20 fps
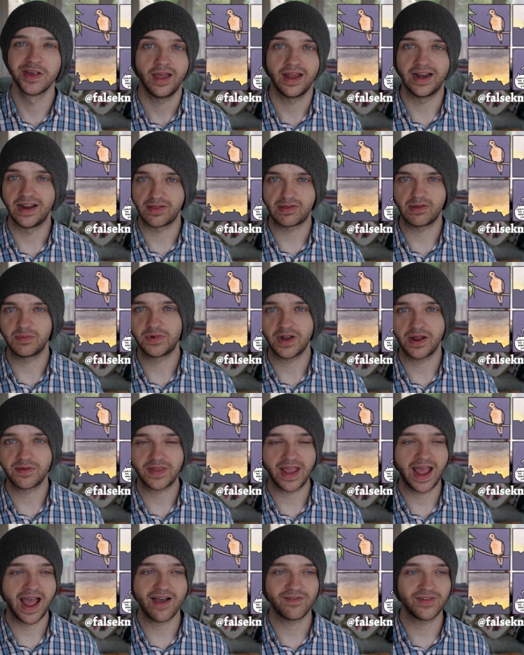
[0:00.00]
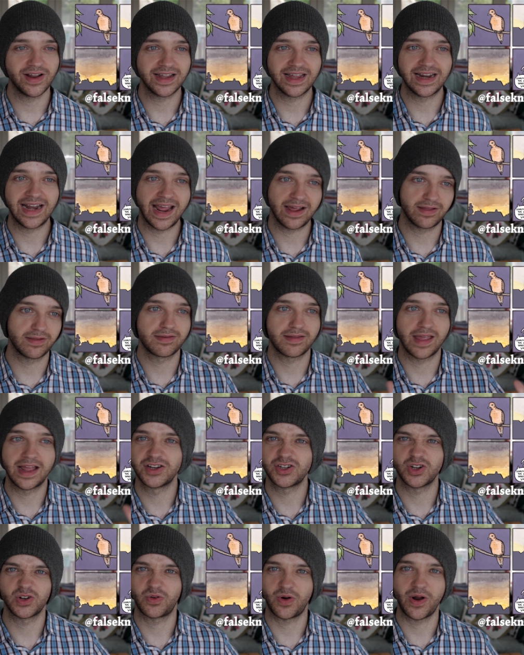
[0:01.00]
and then sometimes they have like an
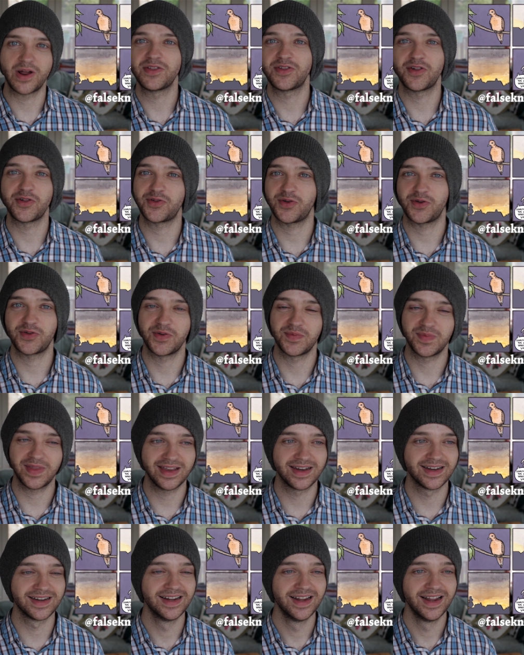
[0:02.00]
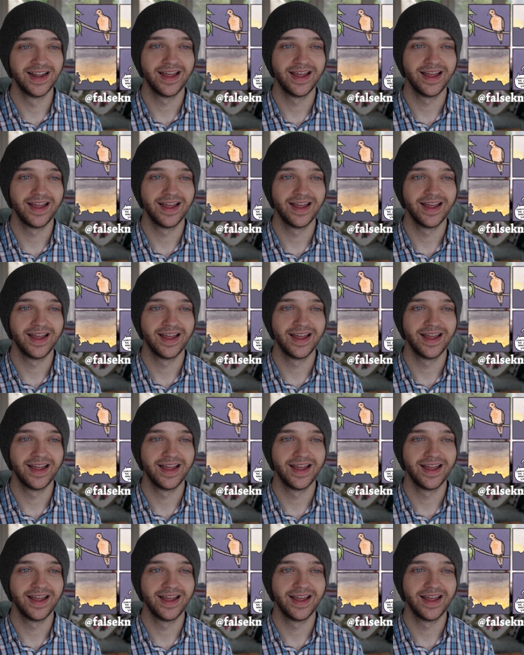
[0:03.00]
existential crisis or something,